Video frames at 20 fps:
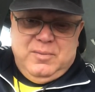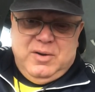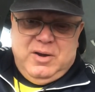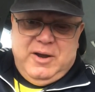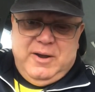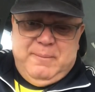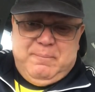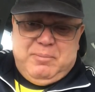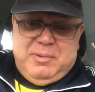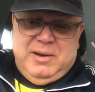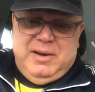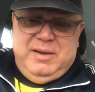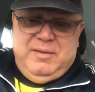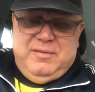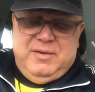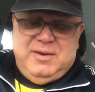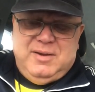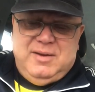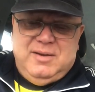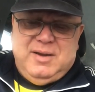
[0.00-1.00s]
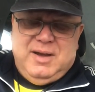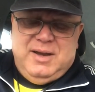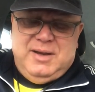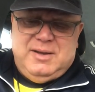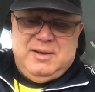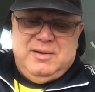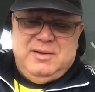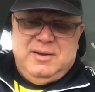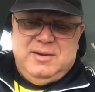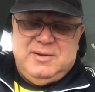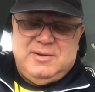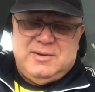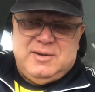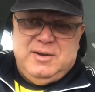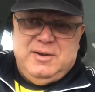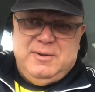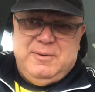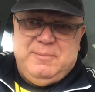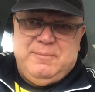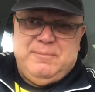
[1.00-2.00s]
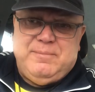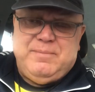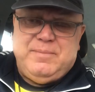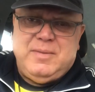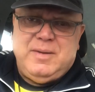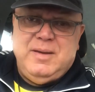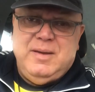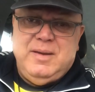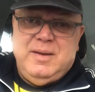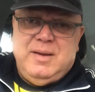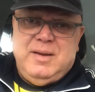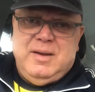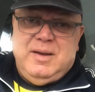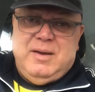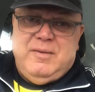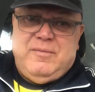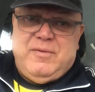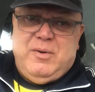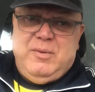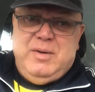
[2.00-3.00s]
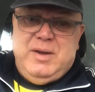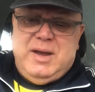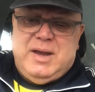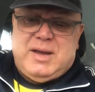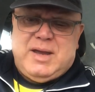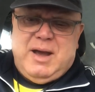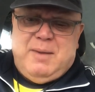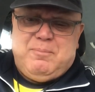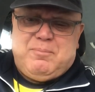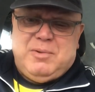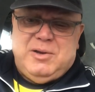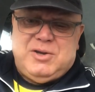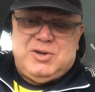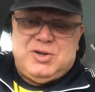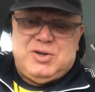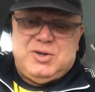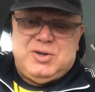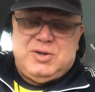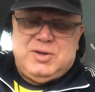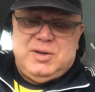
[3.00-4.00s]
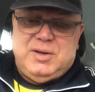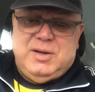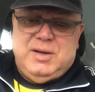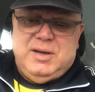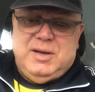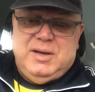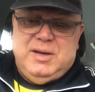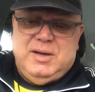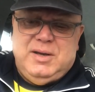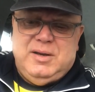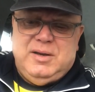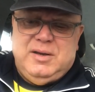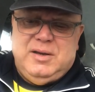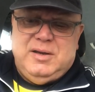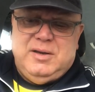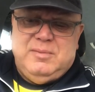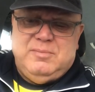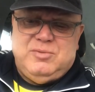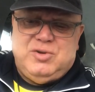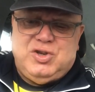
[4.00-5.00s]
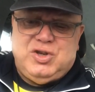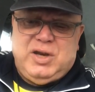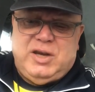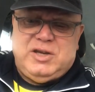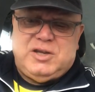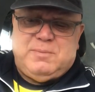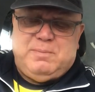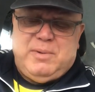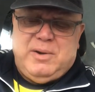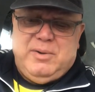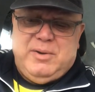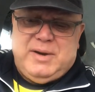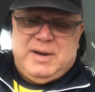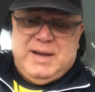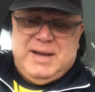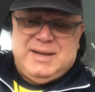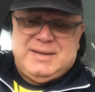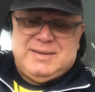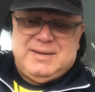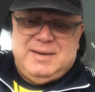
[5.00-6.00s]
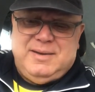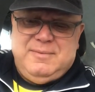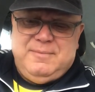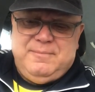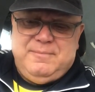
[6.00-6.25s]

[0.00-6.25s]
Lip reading: I believe Aidan is a very accomplished Shakespearean actor.